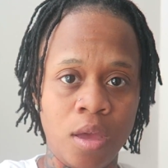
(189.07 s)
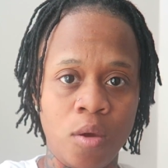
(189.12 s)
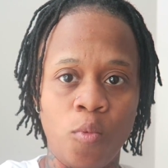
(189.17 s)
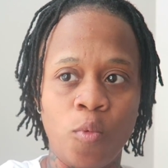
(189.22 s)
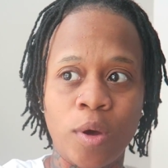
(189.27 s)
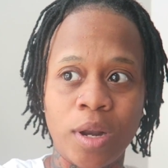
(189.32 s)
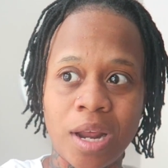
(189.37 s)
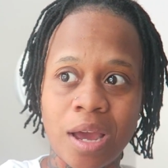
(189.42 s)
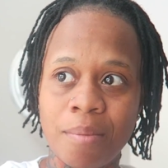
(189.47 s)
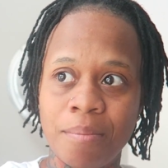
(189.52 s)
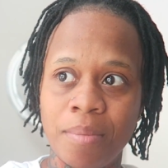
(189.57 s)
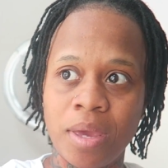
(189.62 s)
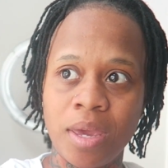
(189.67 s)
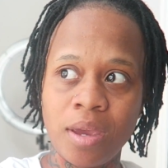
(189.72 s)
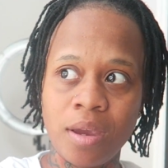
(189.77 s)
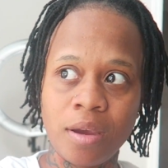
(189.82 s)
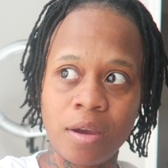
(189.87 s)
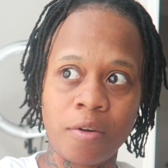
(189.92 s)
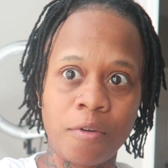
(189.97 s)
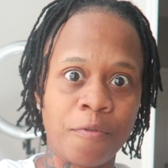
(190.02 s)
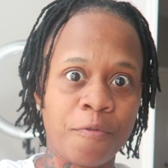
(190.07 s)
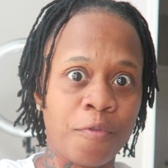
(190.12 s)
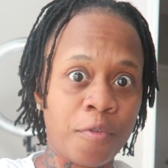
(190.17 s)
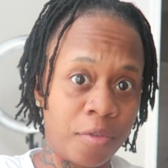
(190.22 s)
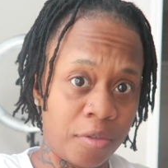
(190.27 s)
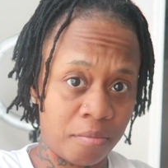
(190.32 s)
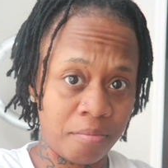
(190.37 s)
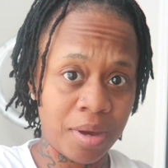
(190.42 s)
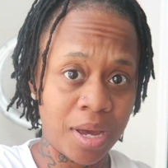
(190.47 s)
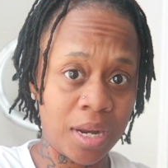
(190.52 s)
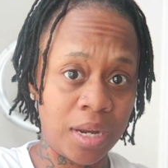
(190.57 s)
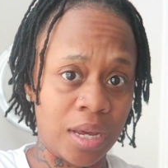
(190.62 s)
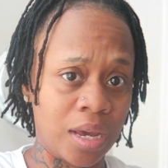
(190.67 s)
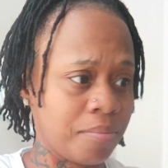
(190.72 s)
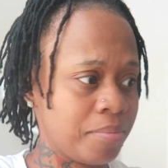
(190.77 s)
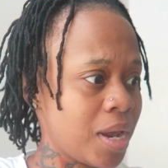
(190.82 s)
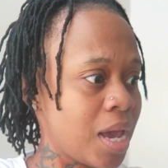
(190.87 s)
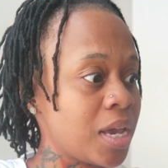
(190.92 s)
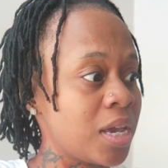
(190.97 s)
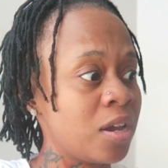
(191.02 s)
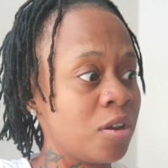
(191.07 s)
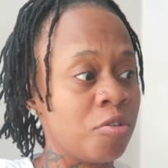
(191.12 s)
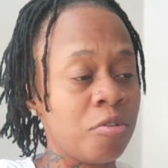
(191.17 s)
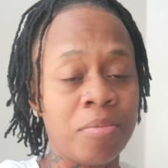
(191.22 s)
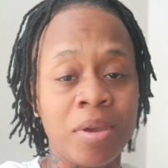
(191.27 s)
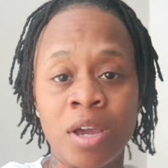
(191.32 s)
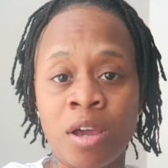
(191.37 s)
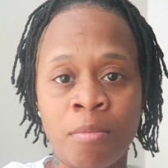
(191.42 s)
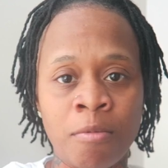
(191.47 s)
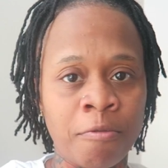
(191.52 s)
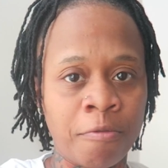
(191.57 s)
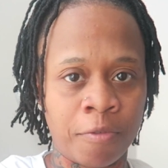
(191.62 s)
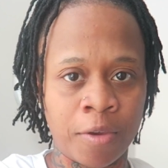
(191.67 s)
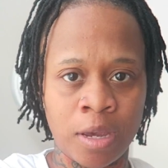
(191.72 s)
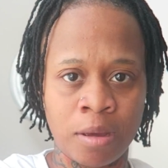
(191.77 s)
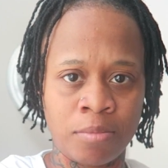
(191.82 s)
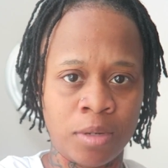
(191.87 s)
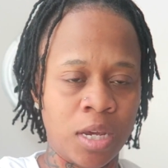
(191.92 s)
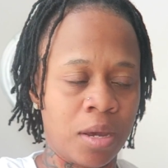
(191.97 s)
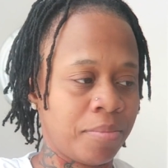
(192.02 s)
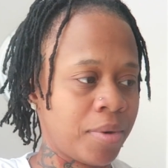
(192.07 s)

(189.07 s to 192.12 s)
When I'm here for the money. I'm not here to become a family.